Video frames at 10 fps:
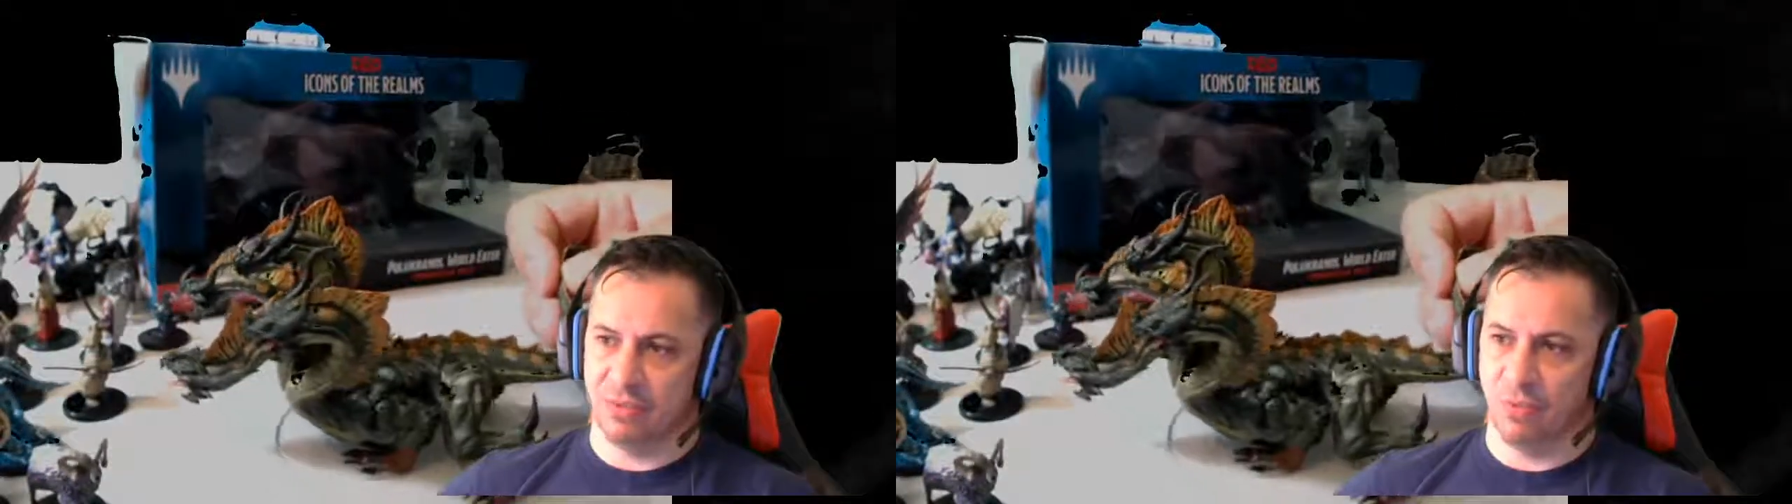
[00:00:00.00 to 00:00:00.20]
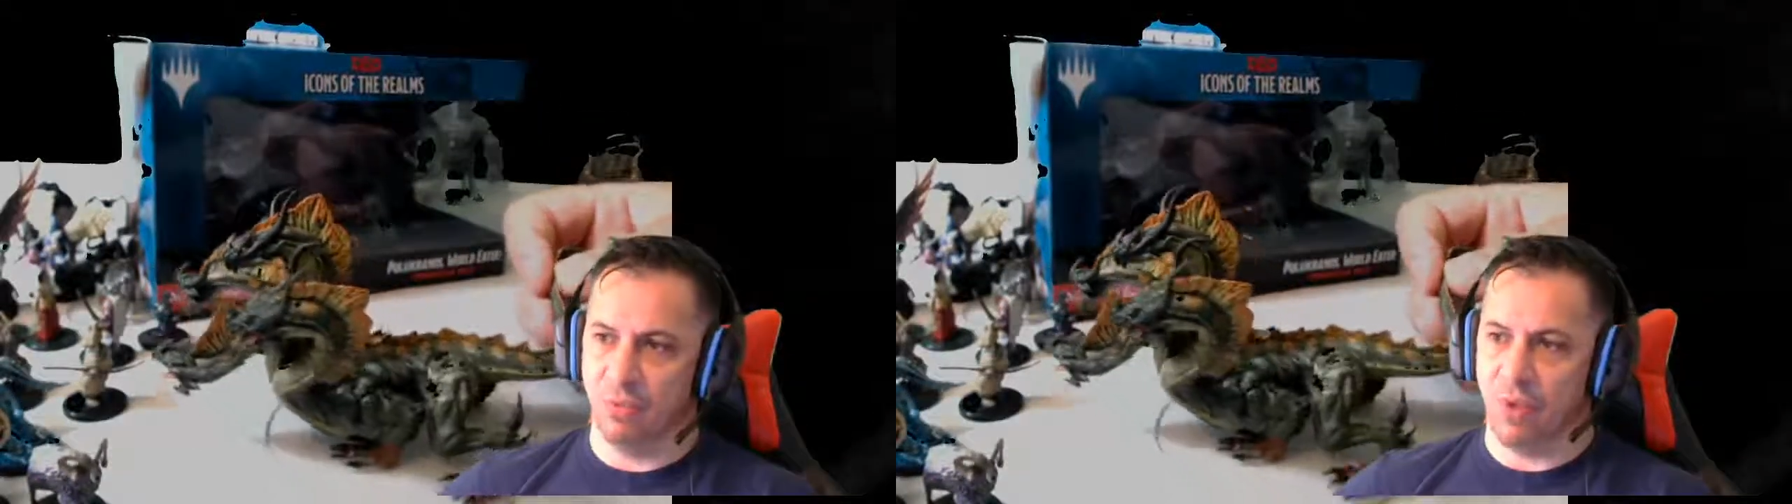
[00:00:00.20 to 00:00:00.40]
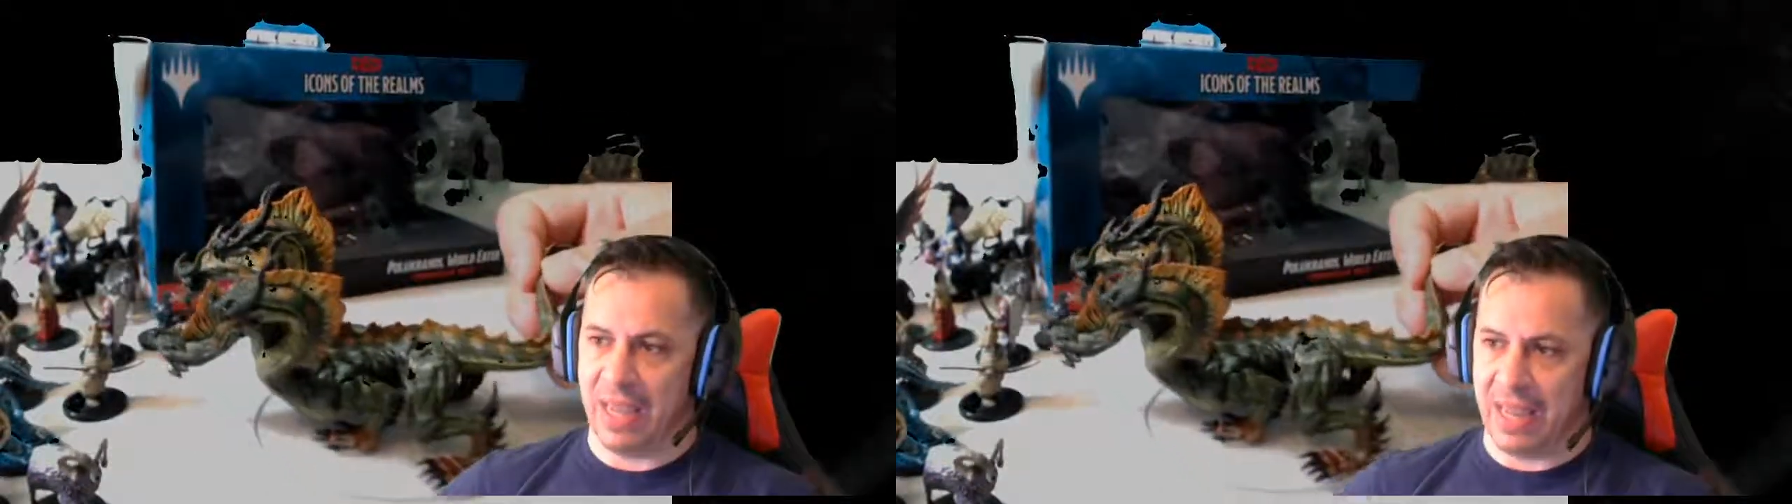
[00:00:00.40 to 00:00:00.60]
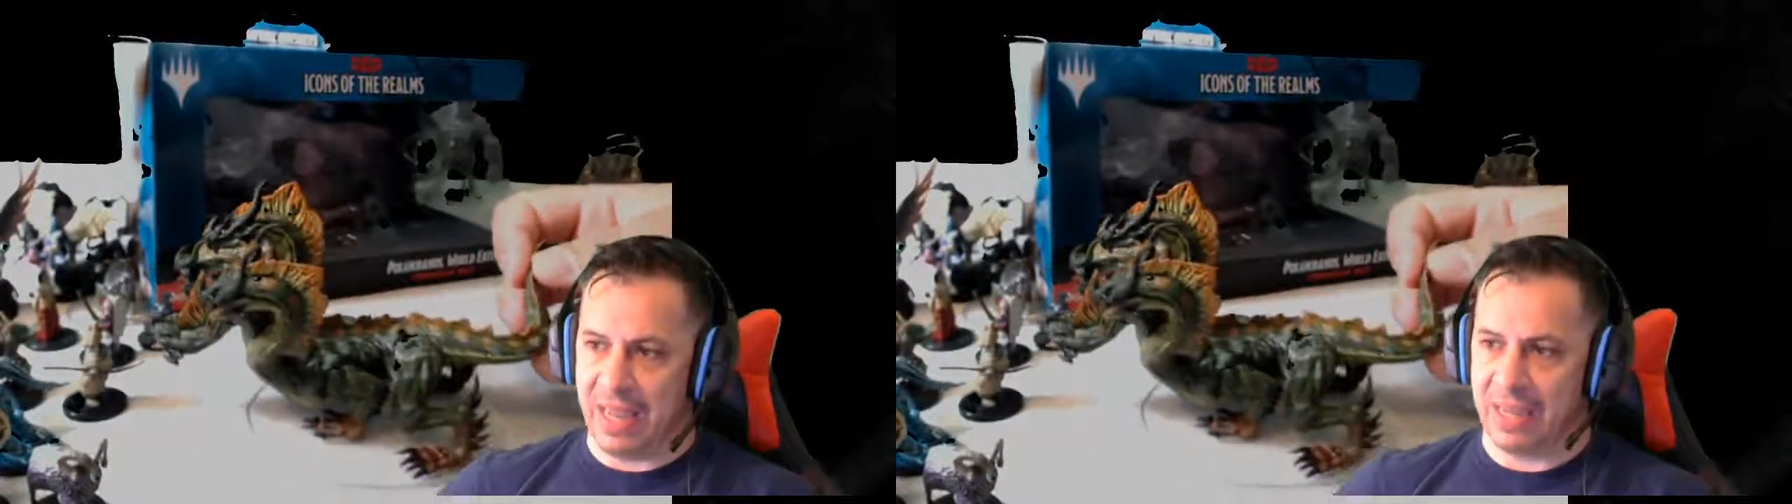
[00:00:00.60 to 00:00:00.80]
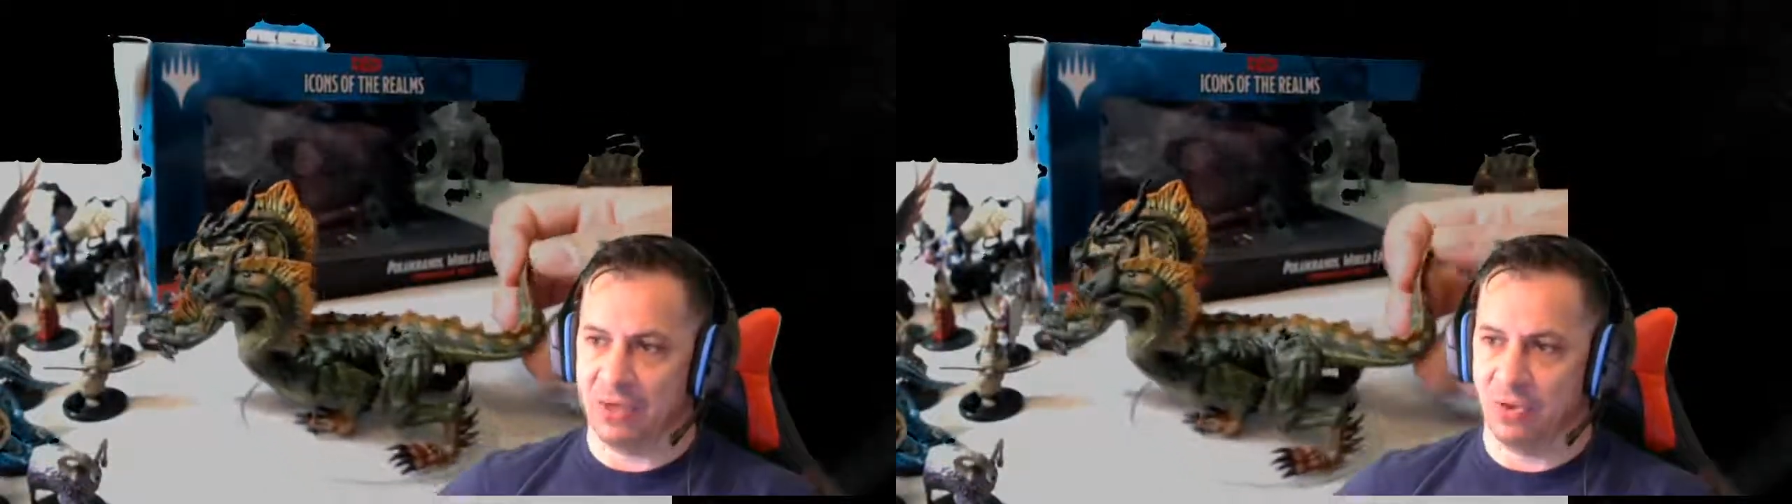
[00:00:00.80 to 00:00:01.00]

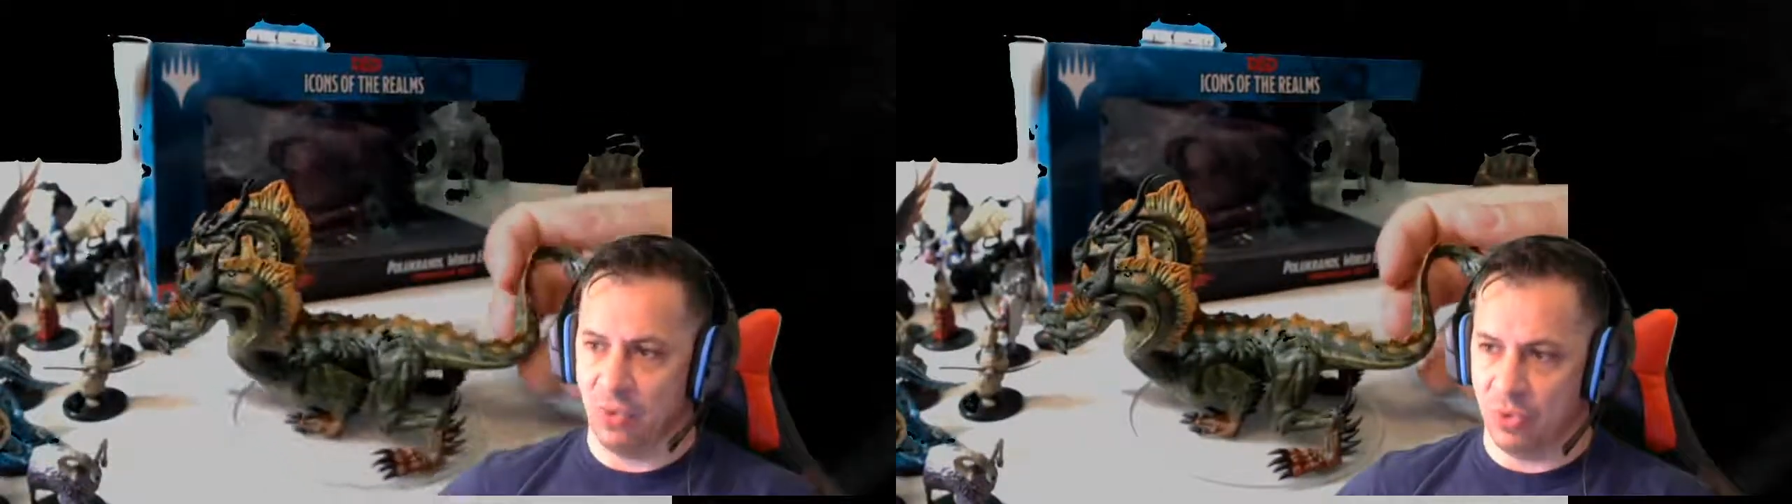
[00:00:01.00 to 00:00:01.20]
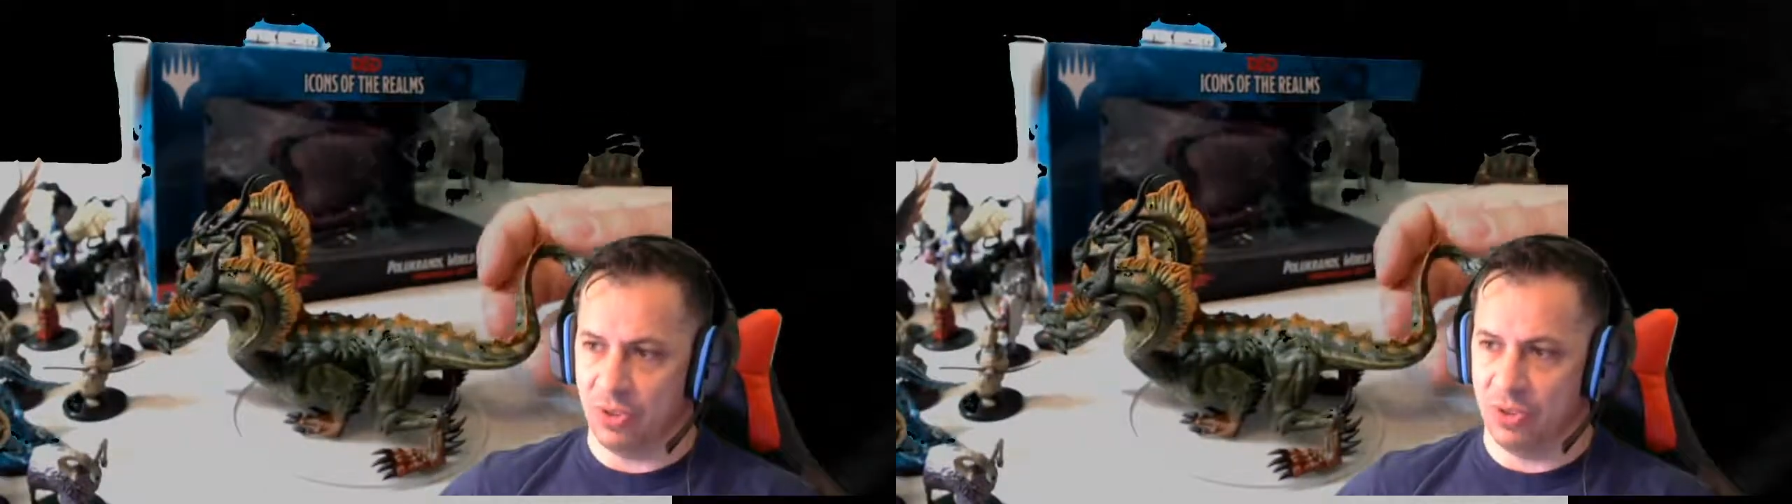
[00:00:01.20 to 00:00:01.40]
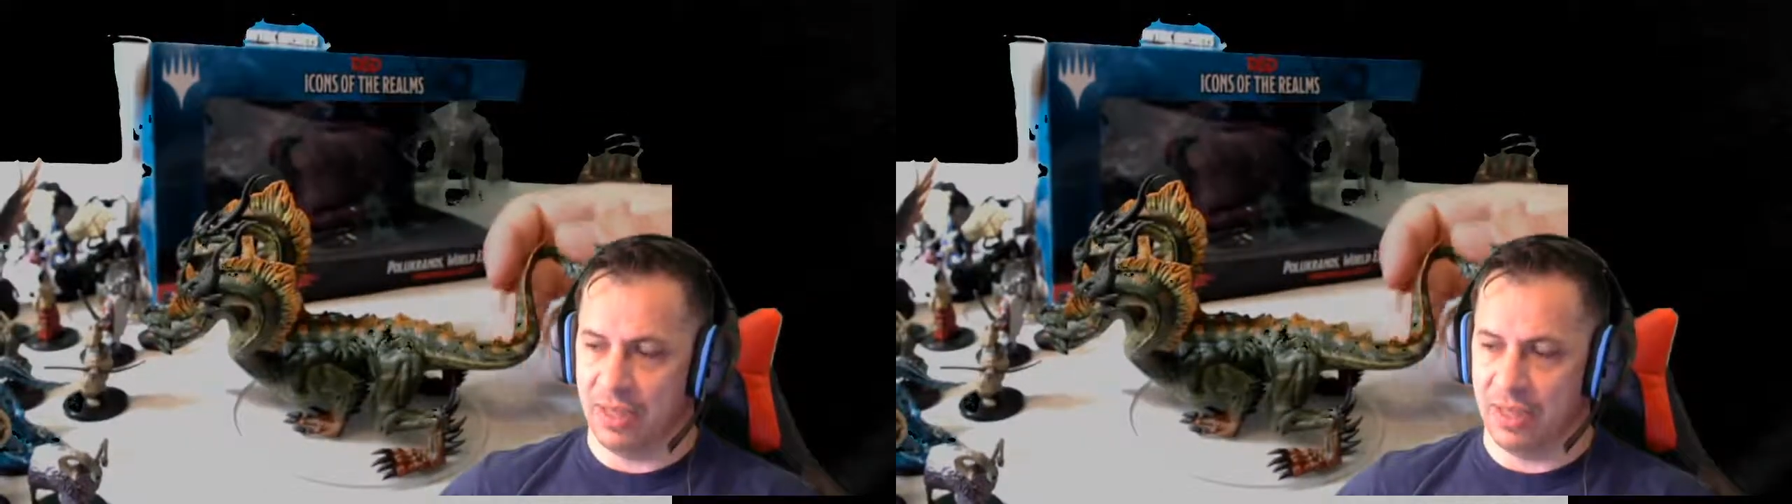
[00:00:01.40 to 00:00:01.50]
way cool,